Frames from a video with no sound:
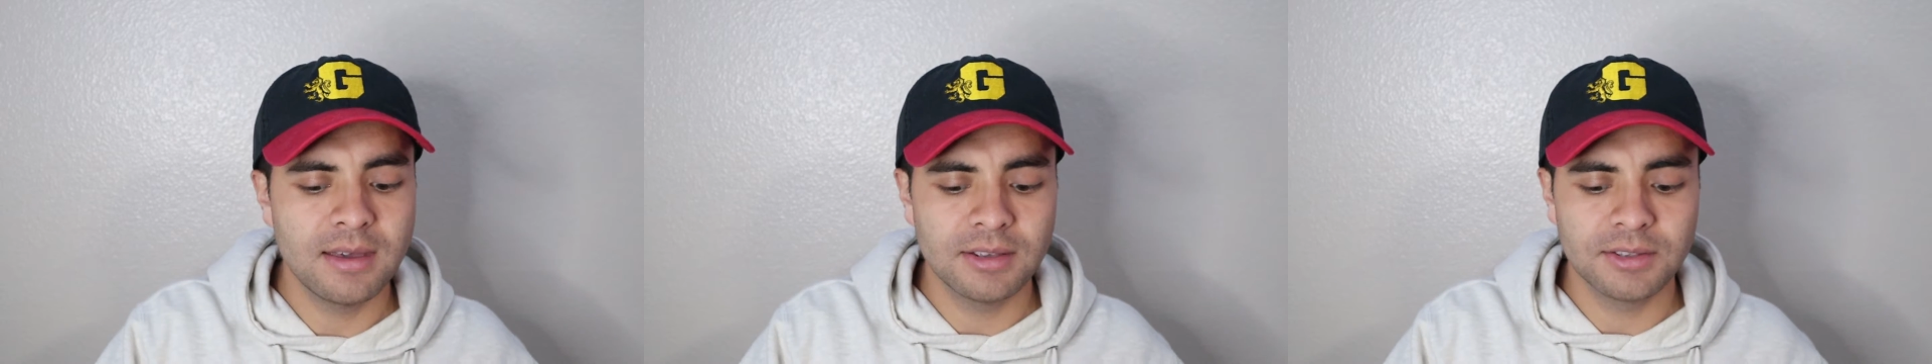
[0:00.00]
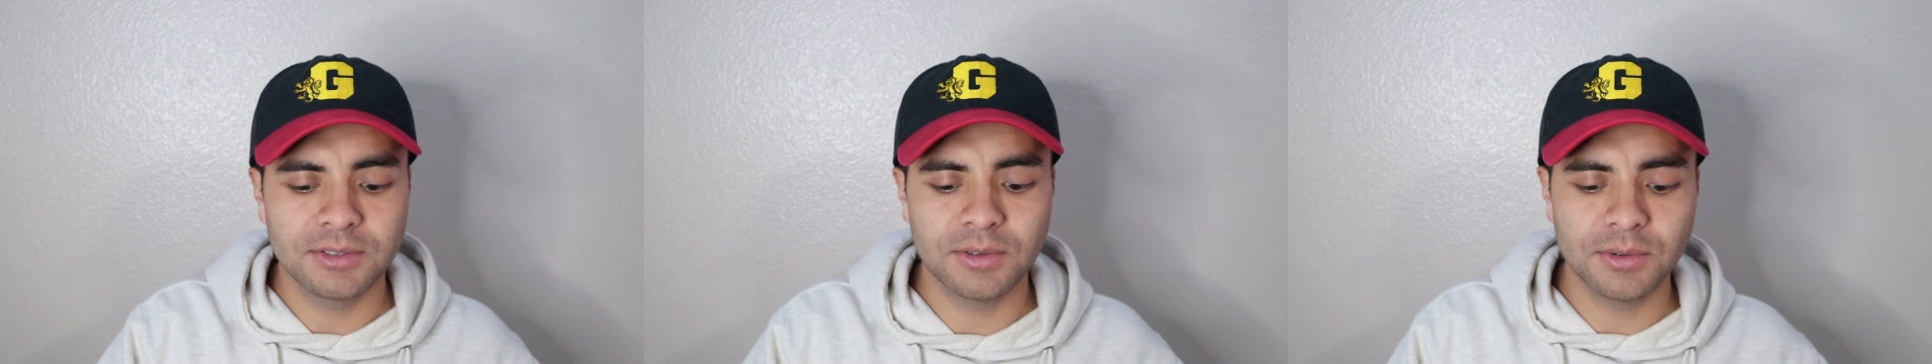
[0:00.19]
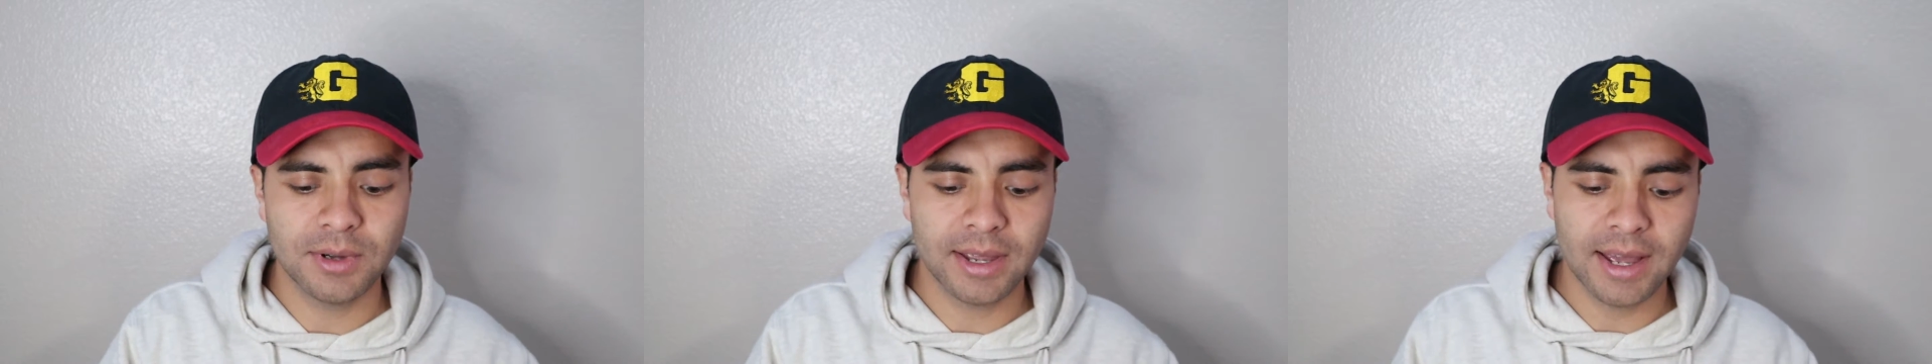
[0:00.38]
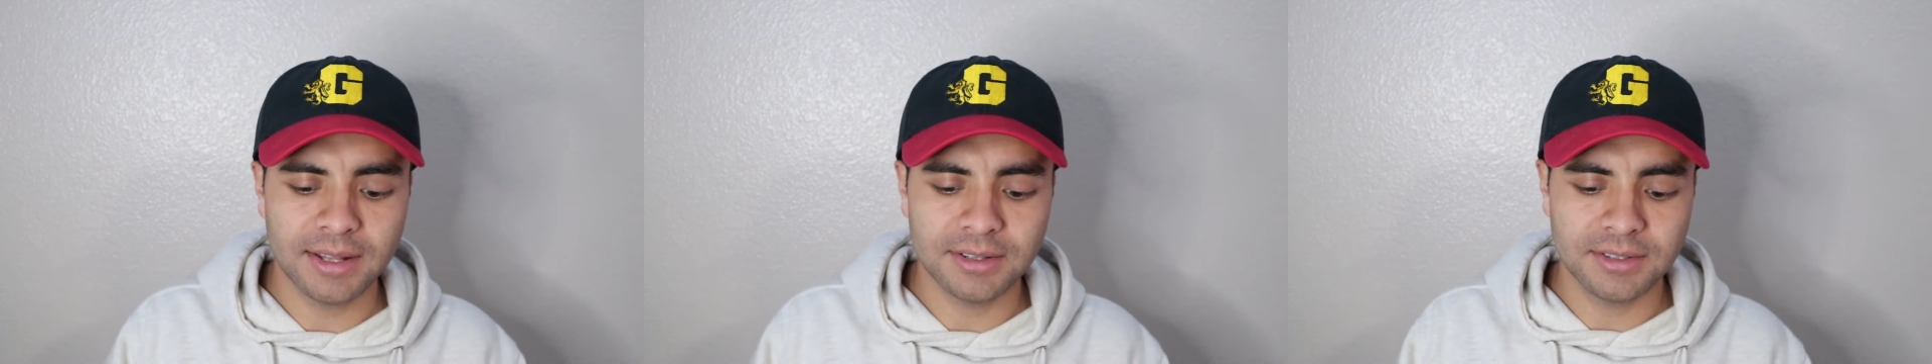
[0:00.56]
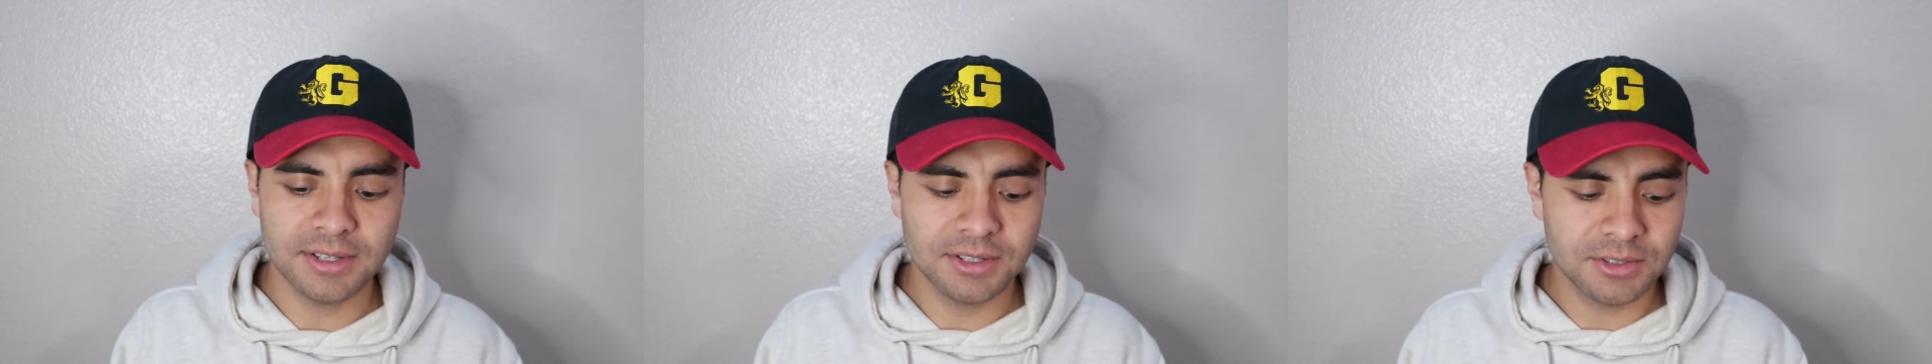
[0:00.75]
So I
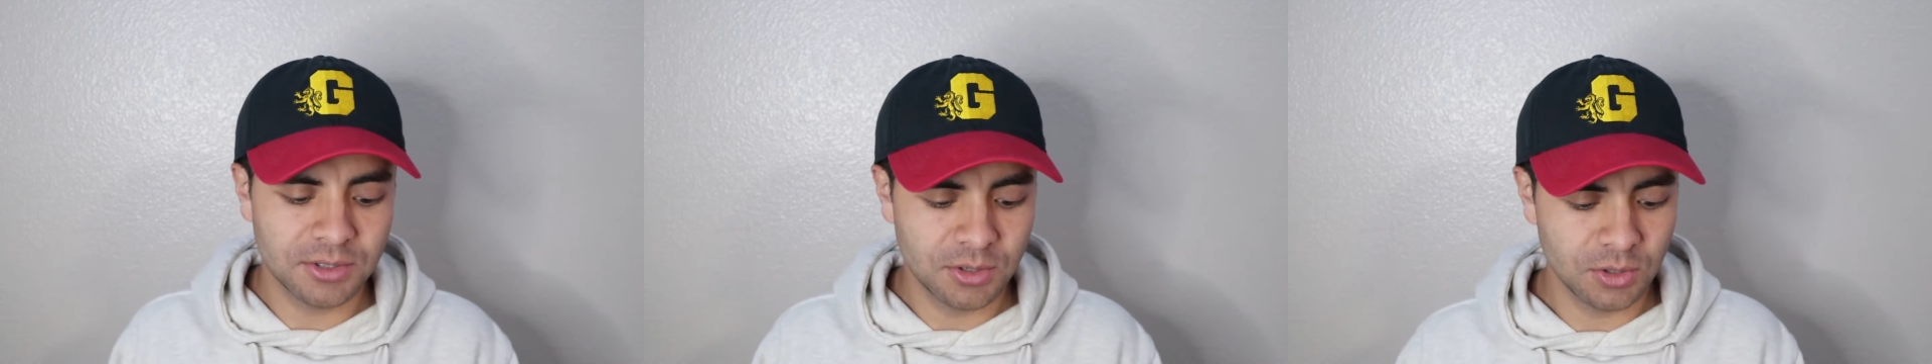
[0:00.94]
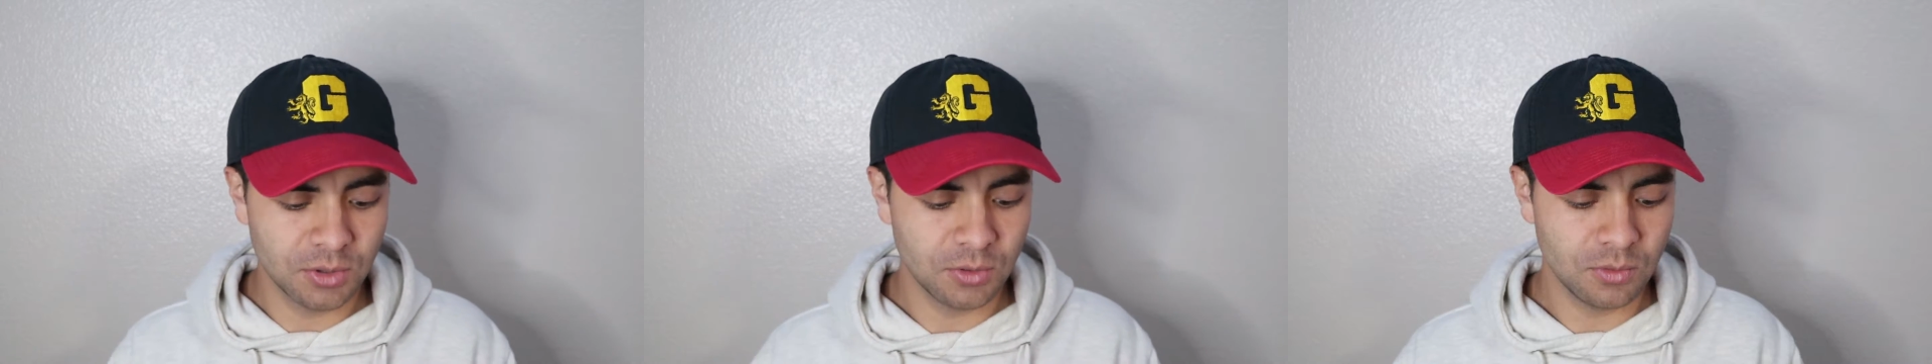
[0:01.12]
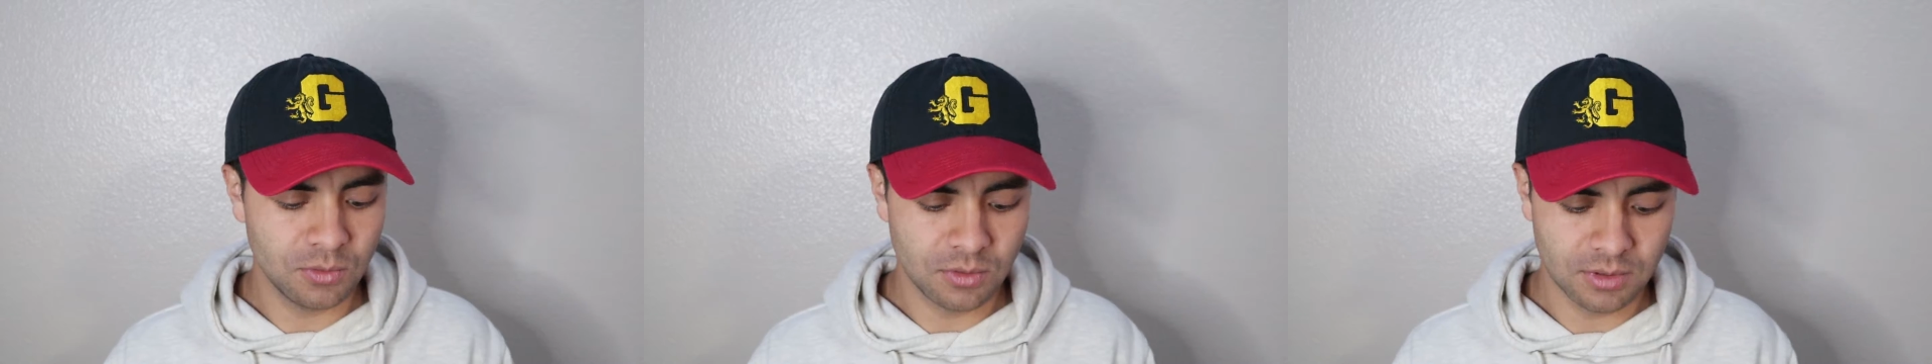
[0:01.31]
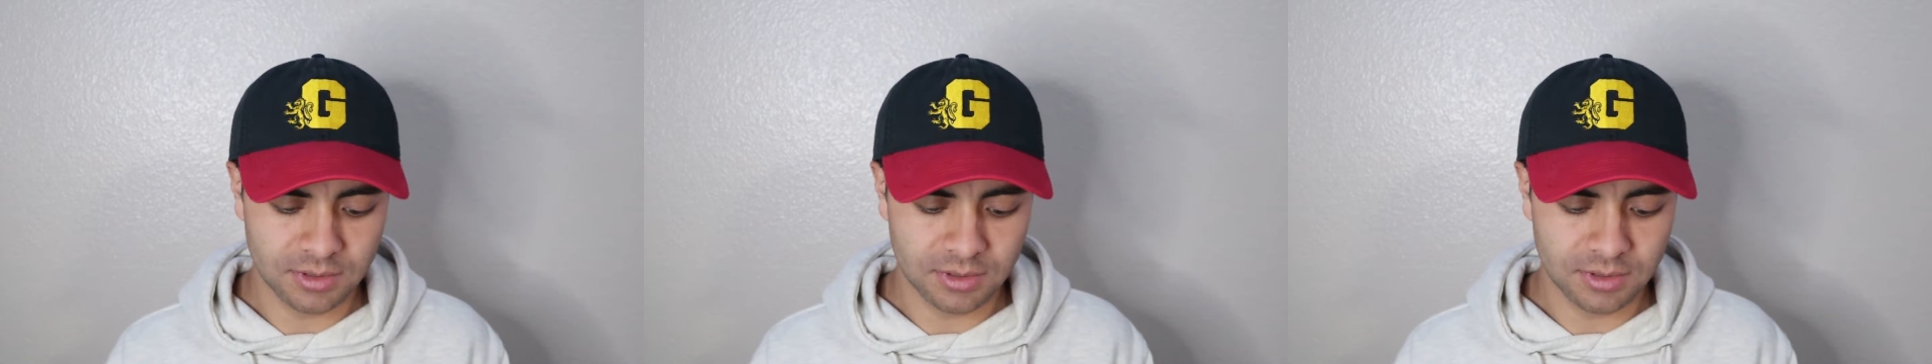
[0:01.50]
got these two